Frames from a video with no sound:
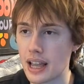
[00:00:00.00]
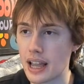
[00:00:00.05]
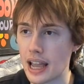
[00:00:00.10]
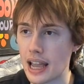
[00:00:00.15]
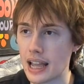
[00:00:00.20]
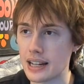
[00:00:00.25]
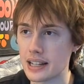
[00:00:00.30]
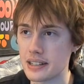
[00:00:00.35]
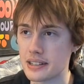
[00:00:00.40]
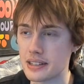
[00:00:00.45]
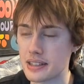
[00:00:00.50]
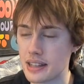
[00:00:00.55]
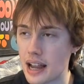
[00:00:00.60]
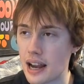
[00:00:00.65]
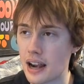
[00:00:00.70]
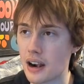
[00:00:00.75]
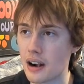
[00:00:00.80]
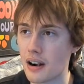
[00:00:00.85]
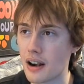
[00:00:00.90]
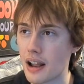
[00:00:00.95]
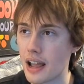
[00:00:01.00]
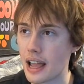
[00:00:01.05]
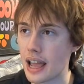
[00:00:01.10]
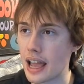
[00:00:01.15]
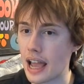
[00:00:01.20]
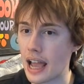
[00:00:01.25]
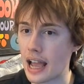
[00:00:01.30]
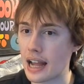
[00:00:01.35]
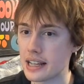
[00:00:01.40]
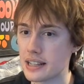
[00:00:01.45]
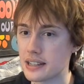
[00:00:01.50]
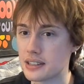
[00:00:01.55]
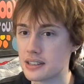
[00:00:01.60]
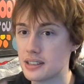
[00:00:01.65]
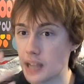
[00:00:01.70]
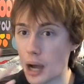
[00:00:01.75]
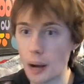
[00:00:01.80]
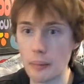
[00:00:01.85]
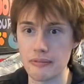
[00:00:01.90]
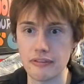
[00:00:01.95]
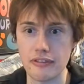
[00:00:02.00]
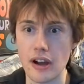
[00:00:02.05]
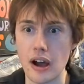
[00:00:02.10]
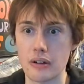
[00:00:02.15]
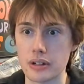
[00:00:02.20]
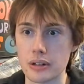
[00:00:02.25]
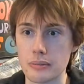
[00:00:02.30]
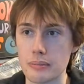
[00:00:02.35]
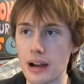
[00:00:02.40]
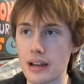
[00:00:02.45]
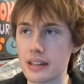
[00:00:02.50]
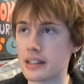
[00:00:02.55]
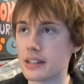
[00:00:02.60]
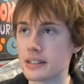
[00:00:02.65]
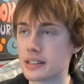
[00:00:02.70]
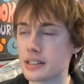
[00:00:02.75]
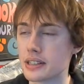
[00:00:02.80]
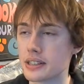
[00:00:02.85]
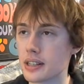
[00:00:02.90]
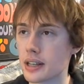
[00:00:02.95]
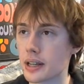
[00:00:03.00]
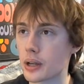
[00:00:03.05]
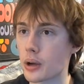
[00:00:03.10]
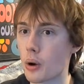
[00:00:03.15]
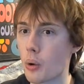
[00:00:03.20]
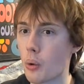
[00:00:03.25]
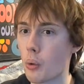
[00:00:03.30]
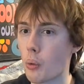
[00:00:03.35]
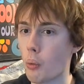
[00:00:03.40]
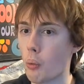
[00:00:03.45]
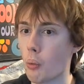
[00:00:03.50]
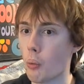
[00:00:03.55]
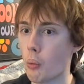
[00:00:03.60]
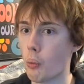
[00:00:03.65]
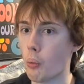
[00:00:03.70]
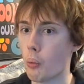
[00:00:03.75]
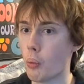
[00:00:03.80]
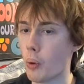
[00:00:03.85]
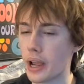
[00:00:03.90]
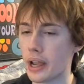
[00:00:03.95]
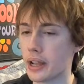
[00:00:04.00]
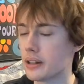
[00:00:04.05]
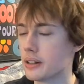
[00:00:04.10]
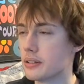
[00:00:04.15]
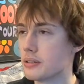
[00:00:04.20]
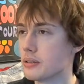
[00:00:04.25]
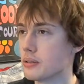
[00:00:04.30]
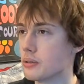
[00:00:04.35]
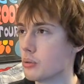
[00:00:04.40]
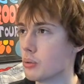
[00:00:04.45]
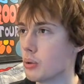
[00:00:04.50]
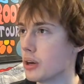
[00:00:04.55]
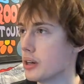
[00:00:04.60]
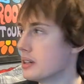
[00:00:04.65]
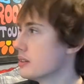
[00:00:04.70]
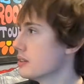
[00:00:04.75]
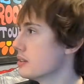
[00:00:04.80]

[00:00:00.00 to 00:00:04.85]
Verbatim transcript: And he's there, and he's dumbfounded by this. He's like, wait, what?